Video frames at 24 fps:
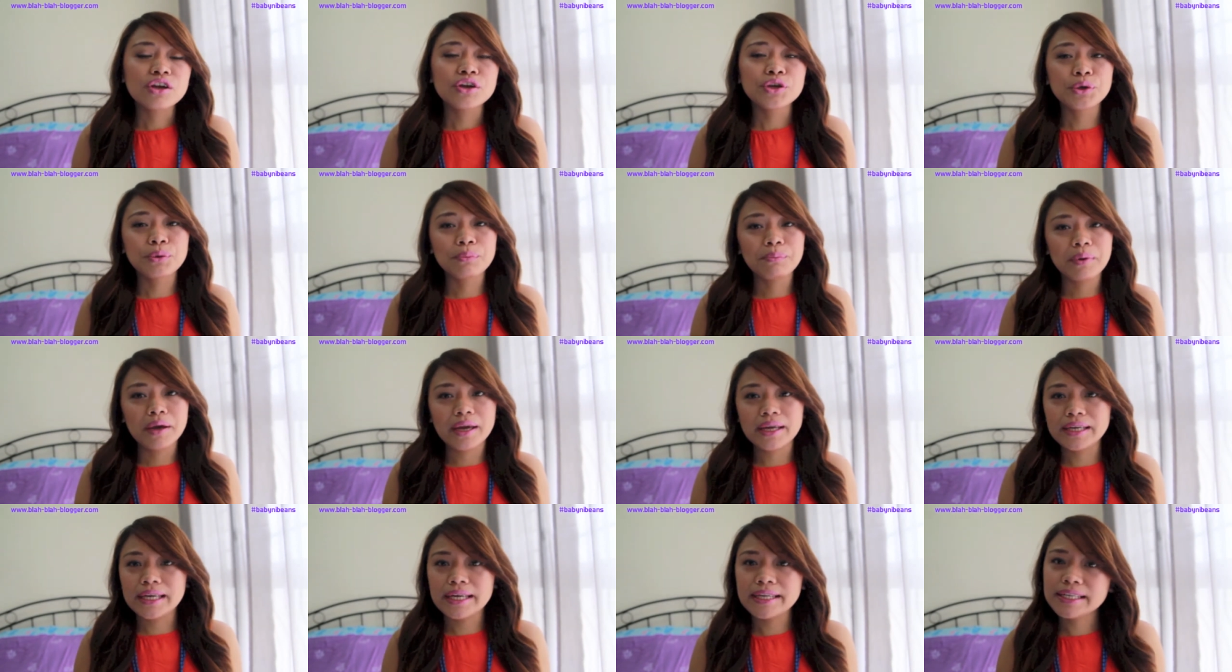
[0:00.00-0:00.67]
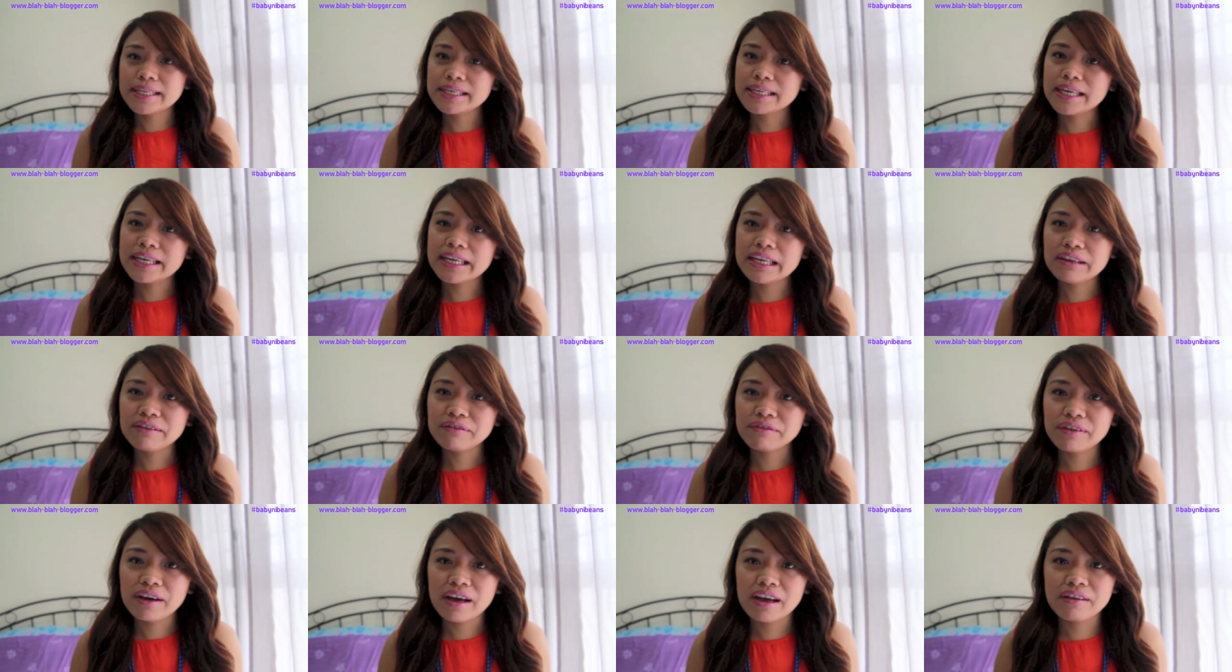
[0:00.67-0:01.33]
You pay nineteen
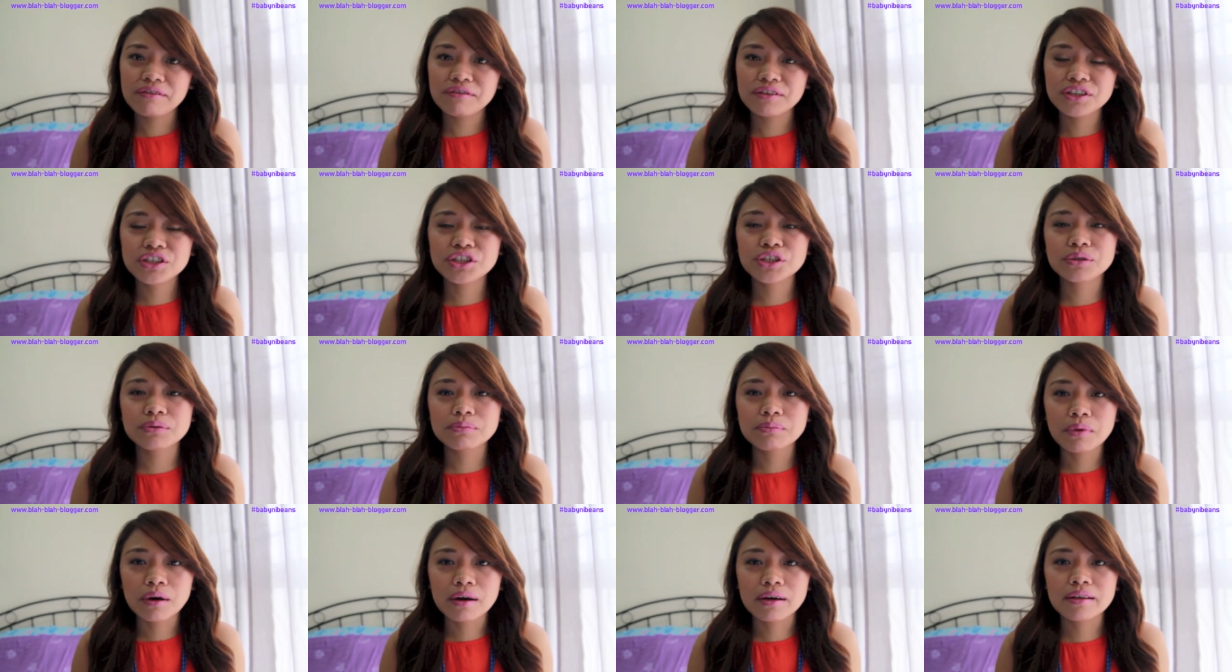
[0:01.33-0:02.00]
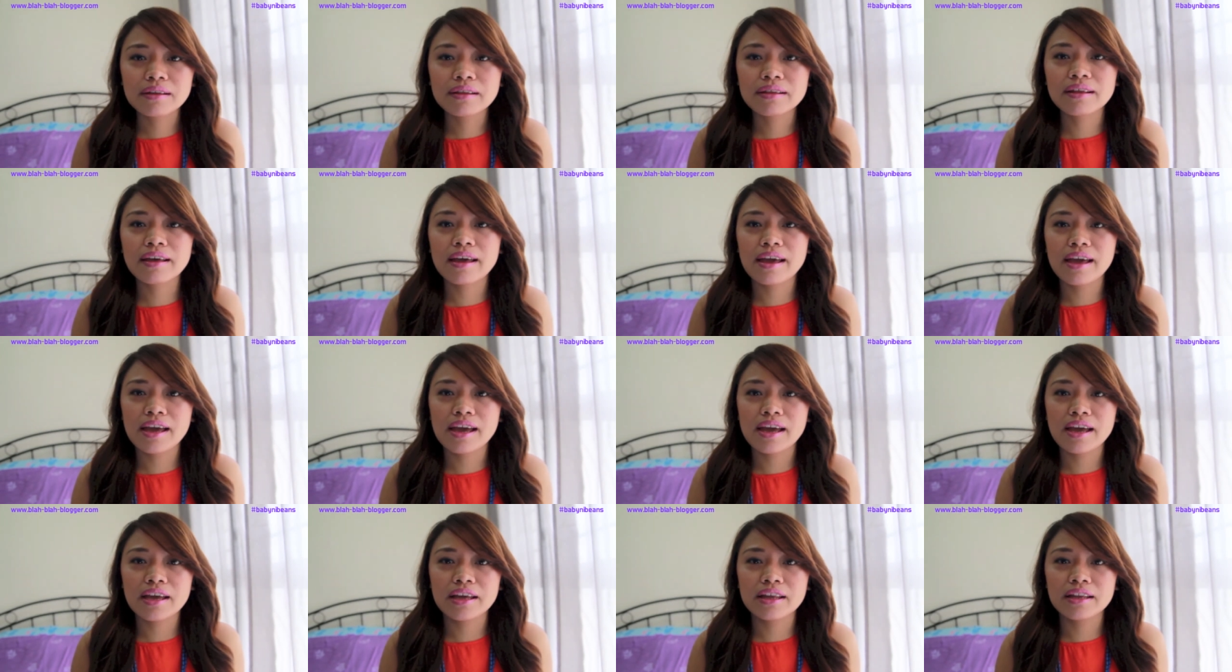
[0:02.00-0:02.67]
ninety-five each month,
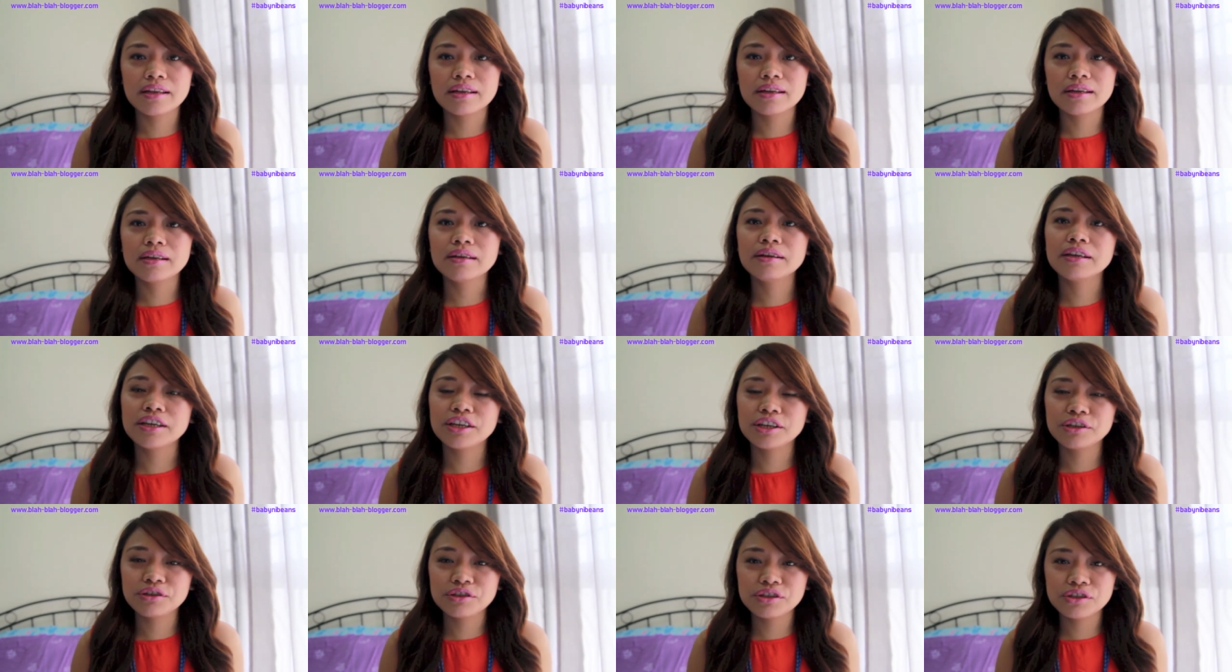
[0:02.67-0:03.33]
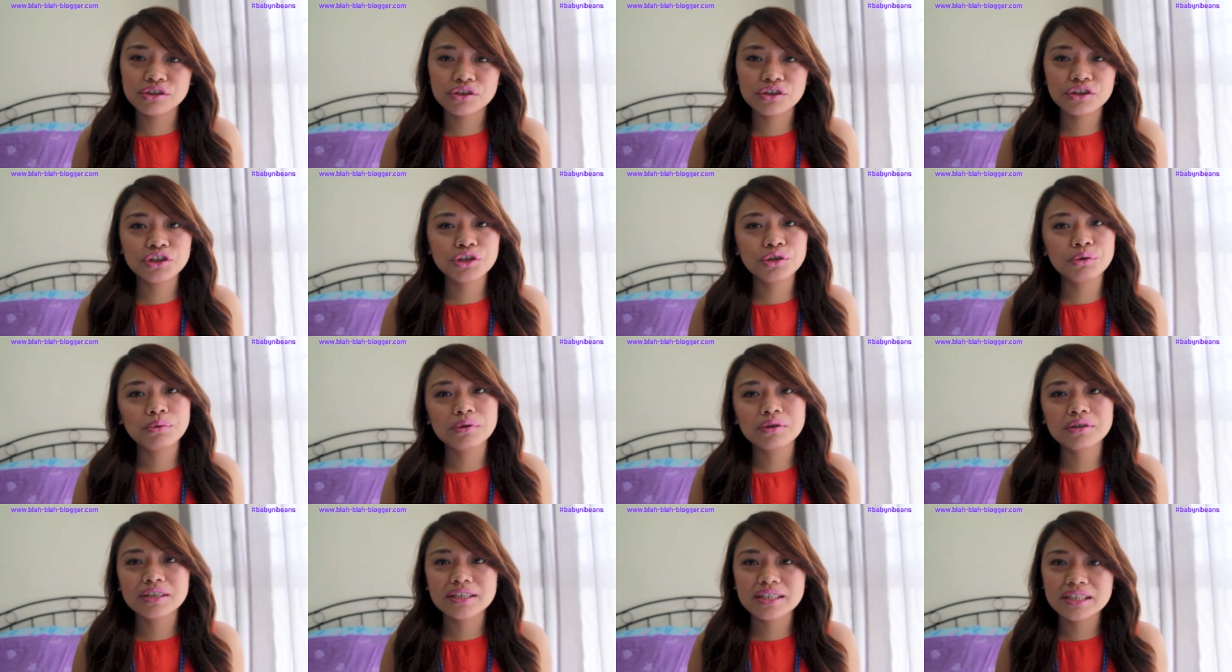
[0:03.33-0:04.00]
and in return you
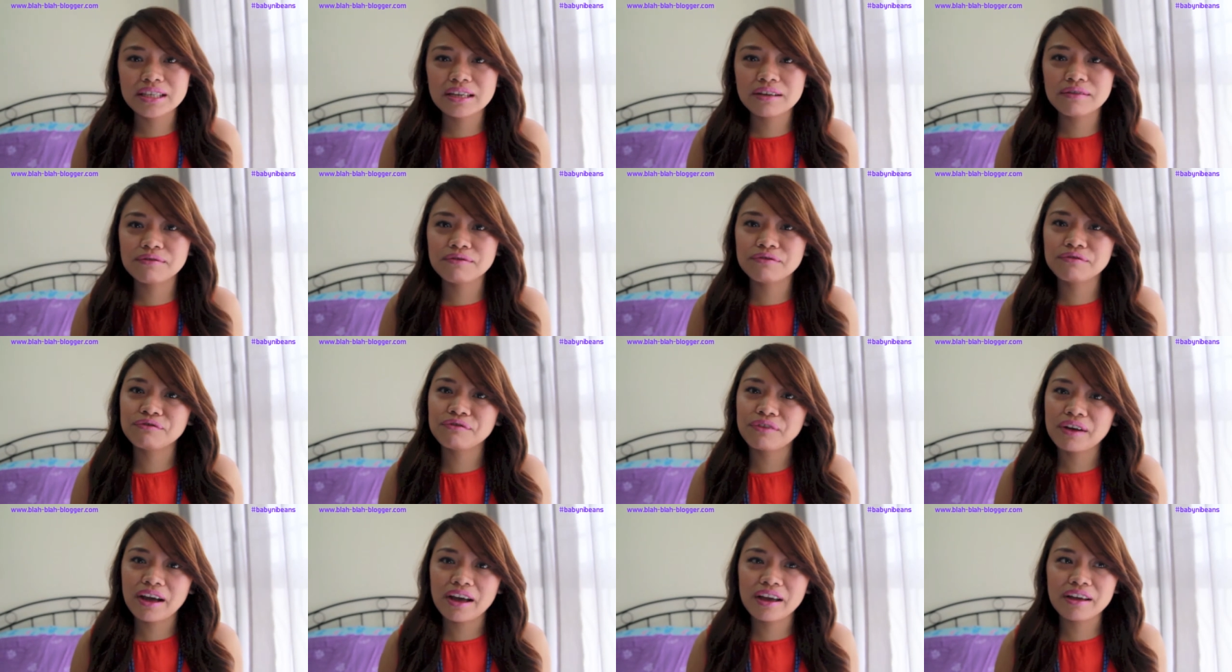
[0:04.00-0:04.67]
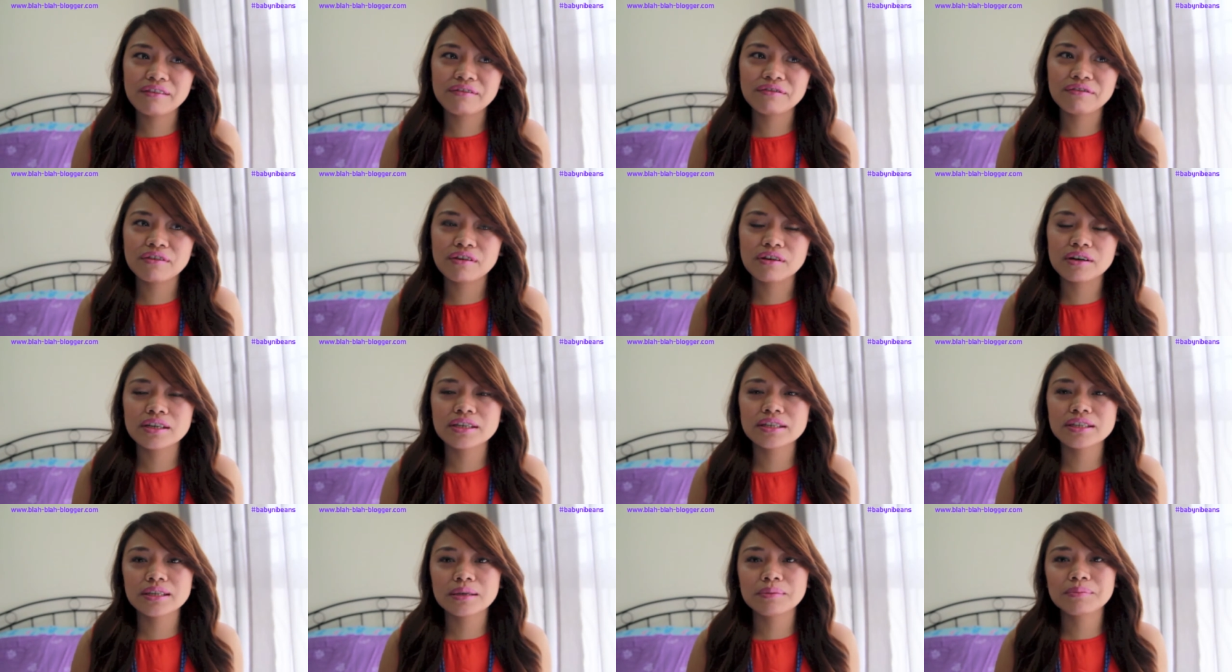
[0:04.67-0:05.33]
will receive five,
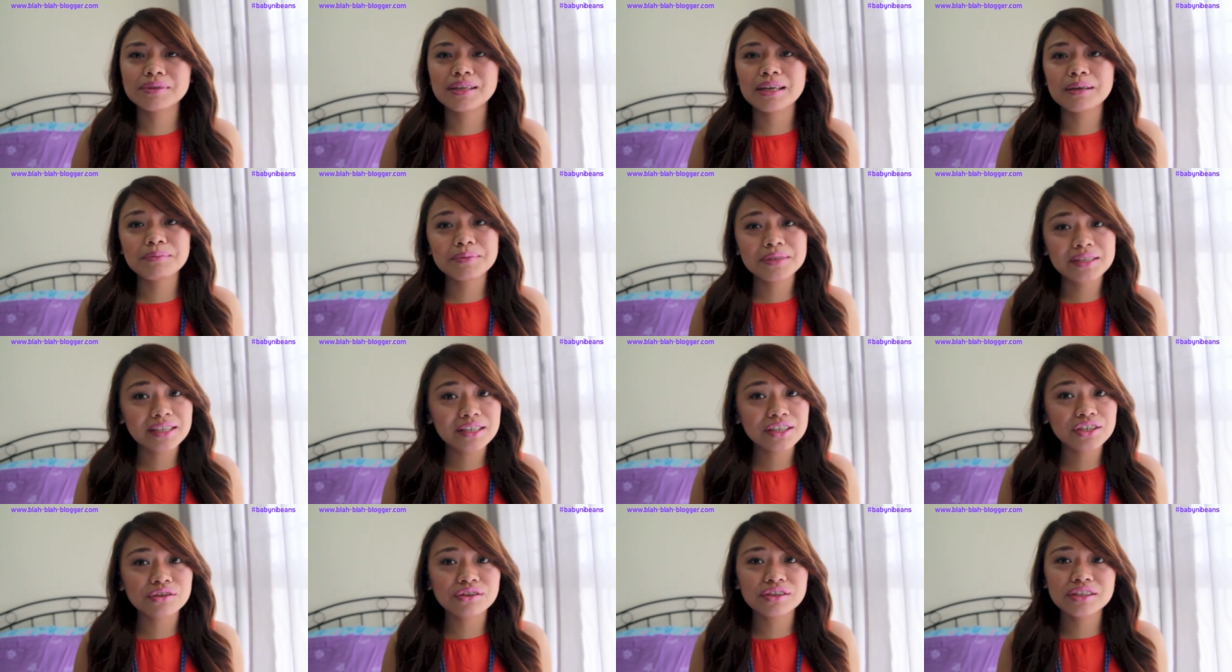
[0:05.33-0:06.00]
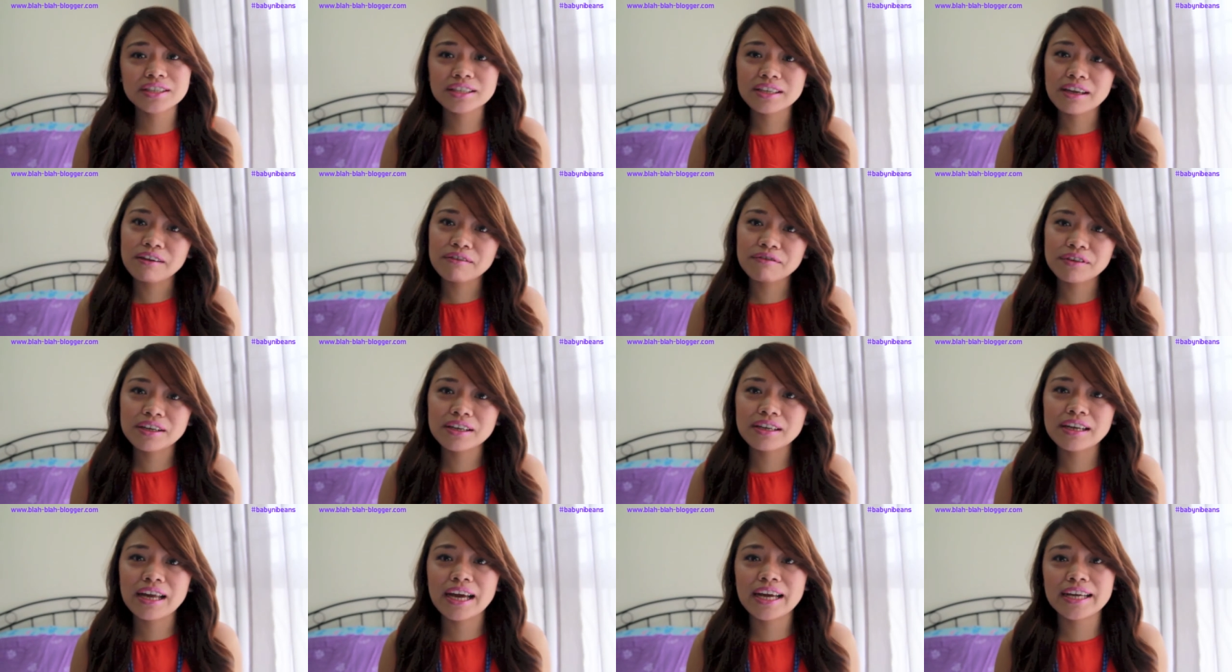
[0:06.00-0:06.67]
sometimes six or
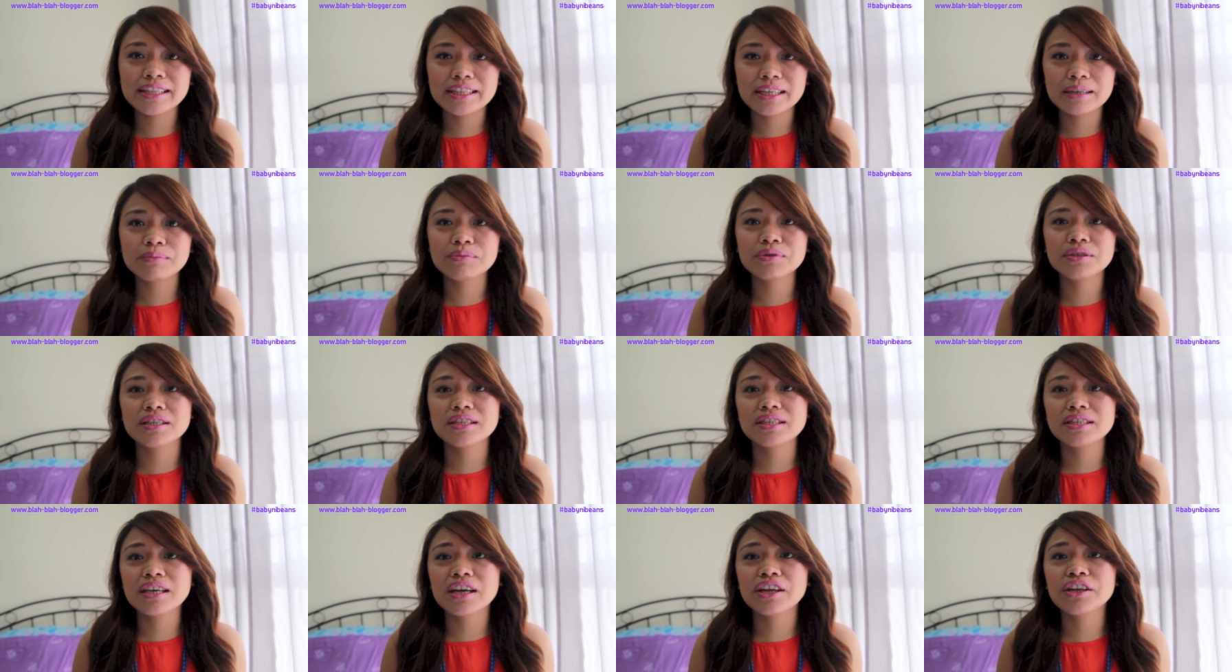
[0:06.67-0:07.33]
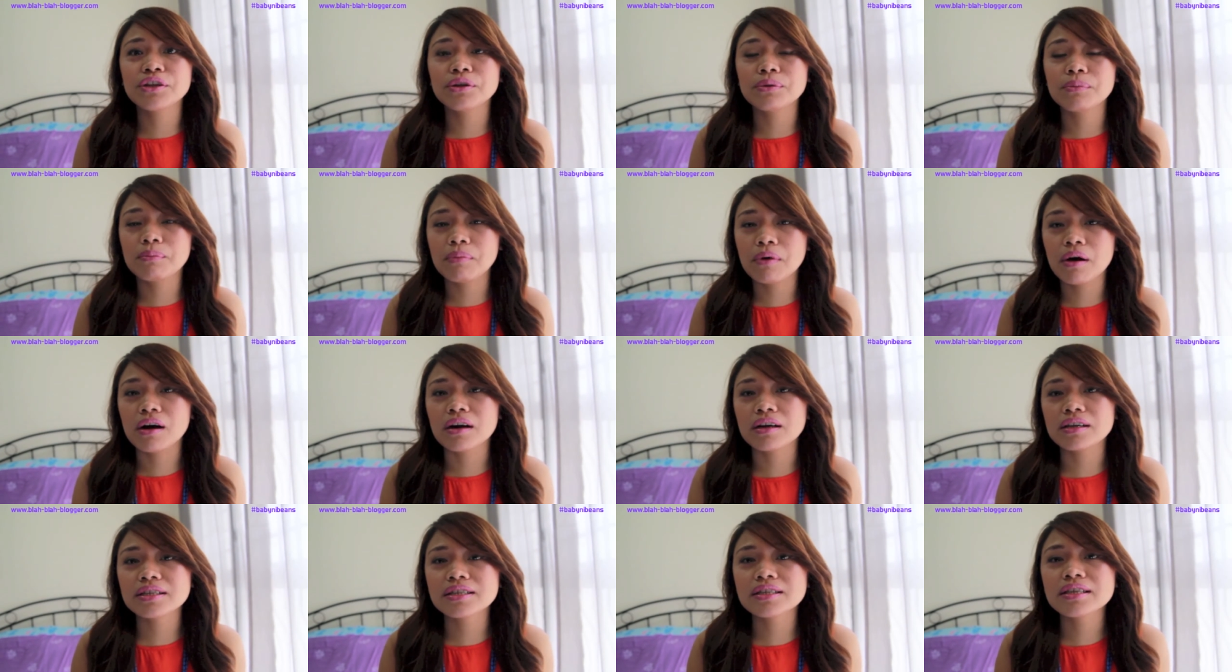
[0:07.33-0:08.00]
seven items inside the
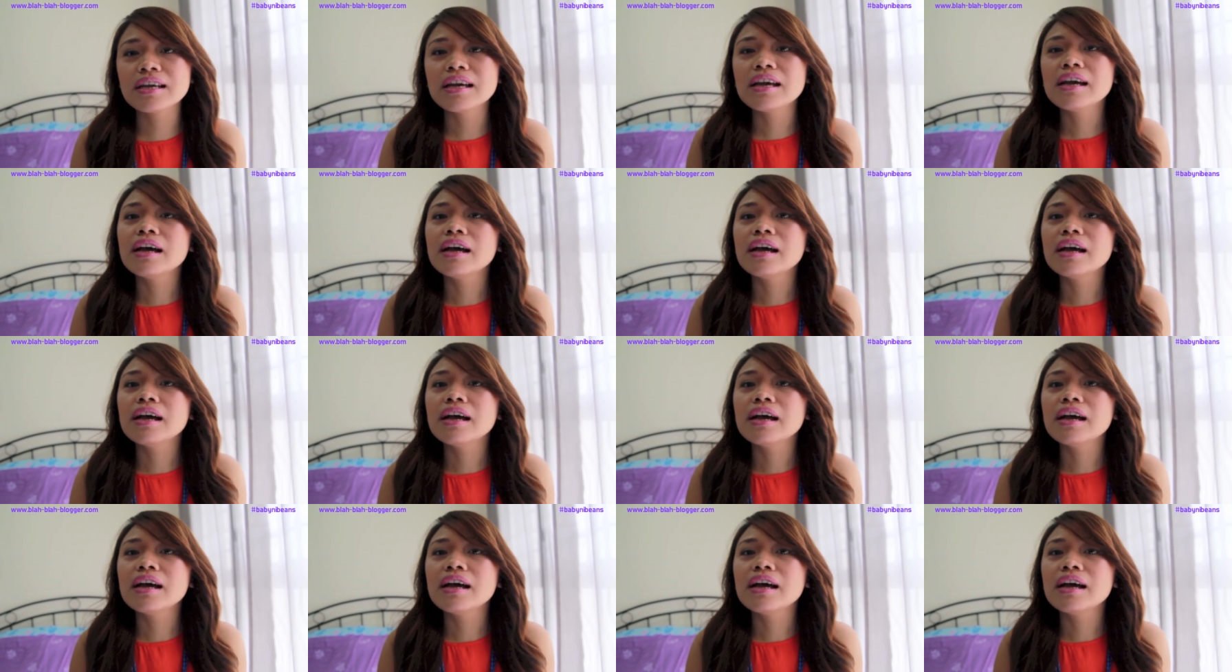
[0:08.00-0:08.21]
box.